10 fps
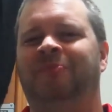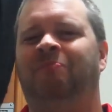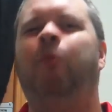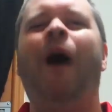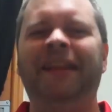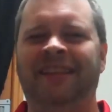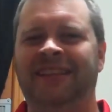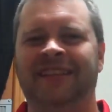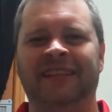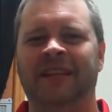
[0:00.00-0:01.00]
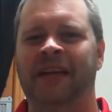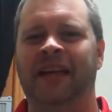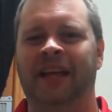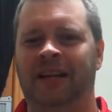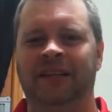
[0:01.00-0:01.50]
What?
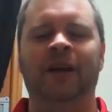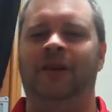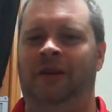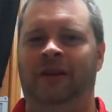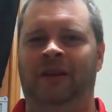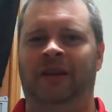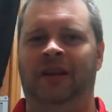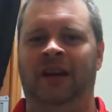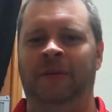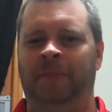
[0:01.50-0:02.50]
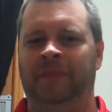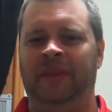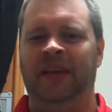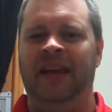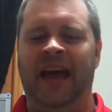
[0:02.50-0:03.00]
No, no, no, no, no.
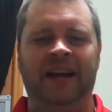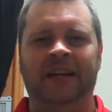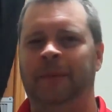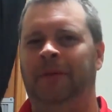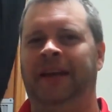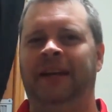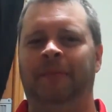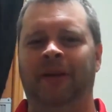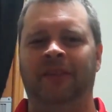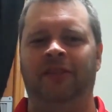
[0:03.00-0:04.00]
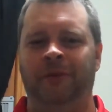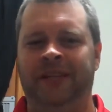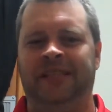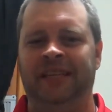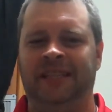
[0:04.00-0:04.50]
And they're complaining about the
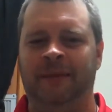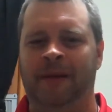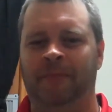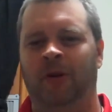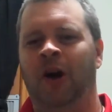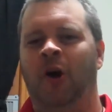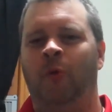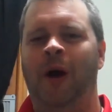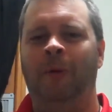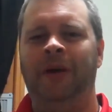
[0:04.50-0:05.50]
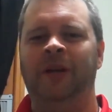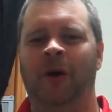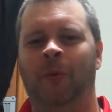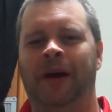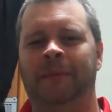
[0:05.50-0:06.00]
360 people. Well, we
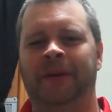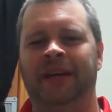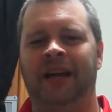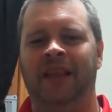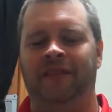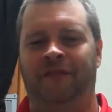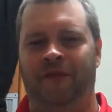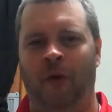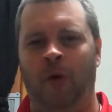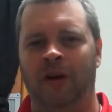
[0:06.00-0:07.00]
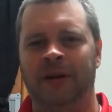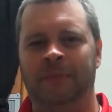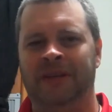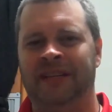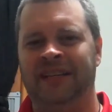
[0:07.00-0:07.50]
don't want them to get on the
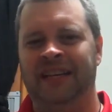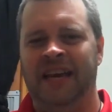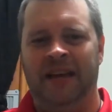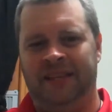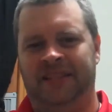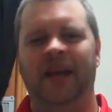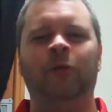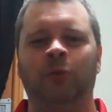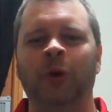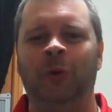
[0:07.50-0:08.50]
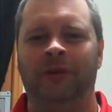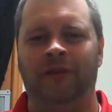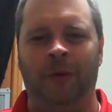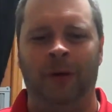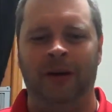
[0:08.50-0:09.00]
forum. They'll ruin the
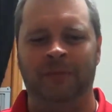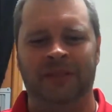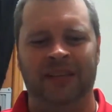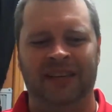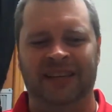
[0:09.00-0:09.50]
forums.